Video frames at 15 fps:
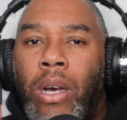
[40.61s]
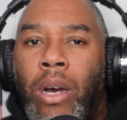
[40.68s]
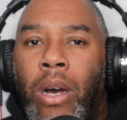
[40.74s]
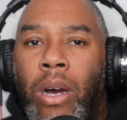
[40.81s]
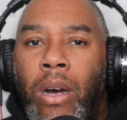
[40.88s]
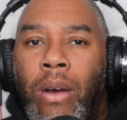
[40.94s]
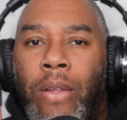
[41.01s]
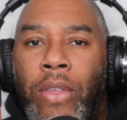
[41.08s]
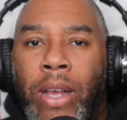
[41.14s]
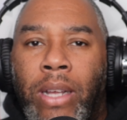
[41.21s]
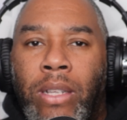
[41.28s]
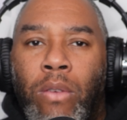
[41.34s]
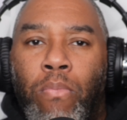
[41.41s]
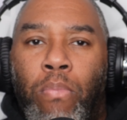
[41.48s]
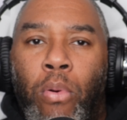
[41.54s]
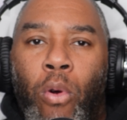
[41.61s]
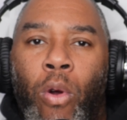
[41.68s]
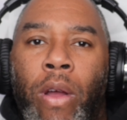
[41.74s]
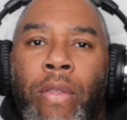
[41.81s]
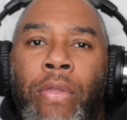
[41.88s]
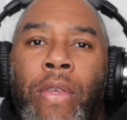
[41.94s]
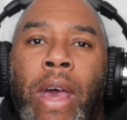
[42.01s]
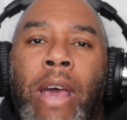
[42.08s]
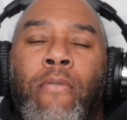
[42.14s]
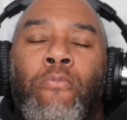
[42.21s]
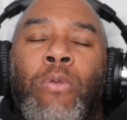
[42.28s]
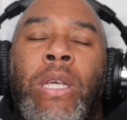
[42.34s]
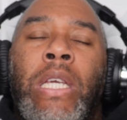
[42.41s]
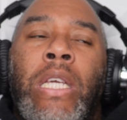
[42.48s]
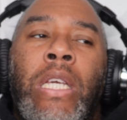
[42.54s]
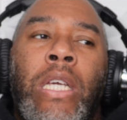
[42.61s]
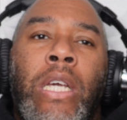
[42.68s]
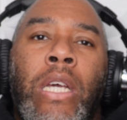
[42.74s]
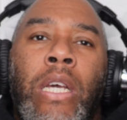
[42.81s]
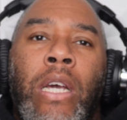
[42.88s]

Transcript: I think it's important that we